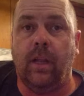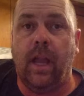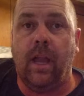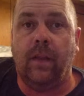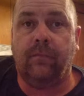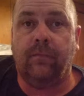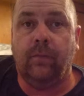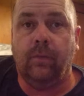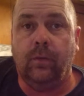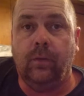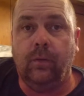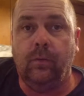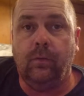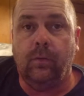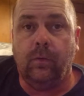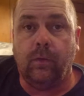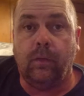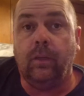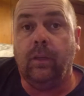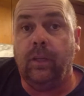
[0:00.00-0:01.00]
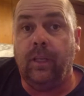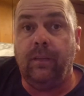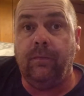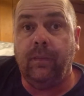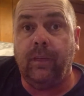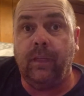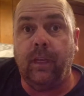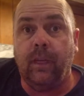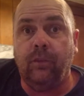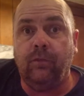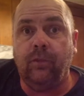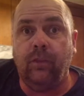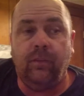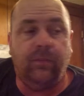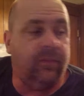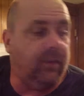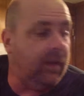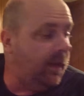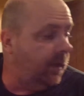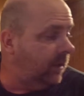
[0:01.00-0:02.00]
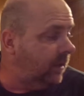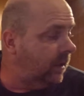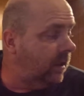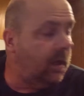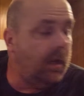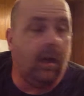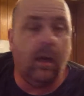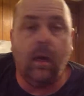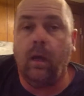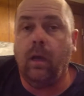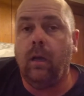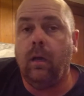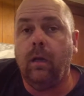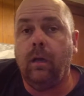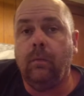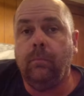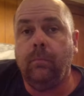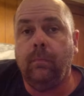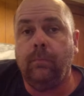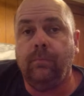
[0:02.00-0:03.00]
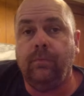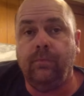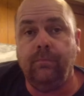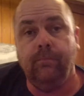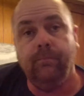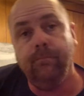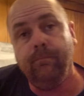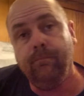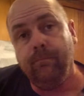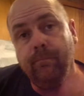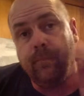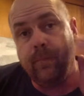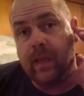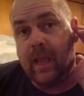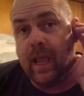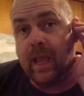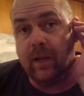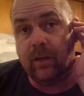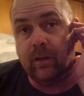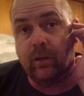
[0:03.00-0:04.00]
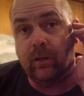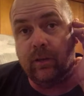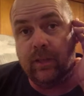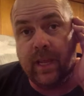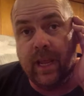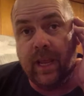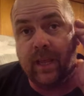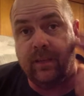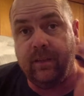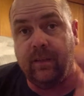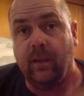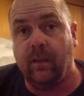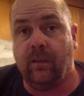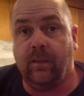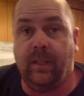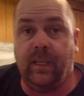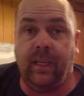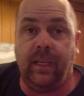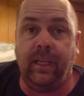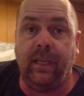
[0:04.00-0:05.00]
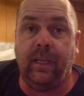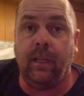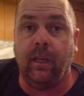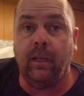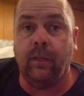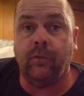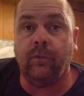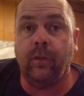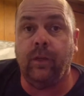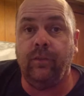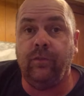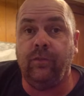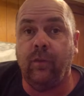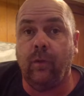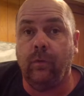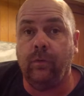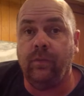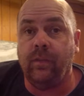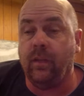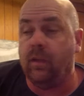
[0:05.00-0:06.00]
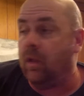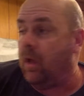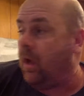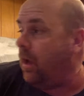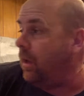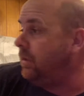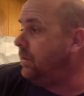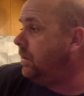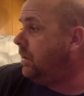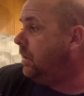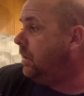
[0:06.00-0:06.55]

Afternoon or good evening, I should say. Had a good day at the train show in DeLand.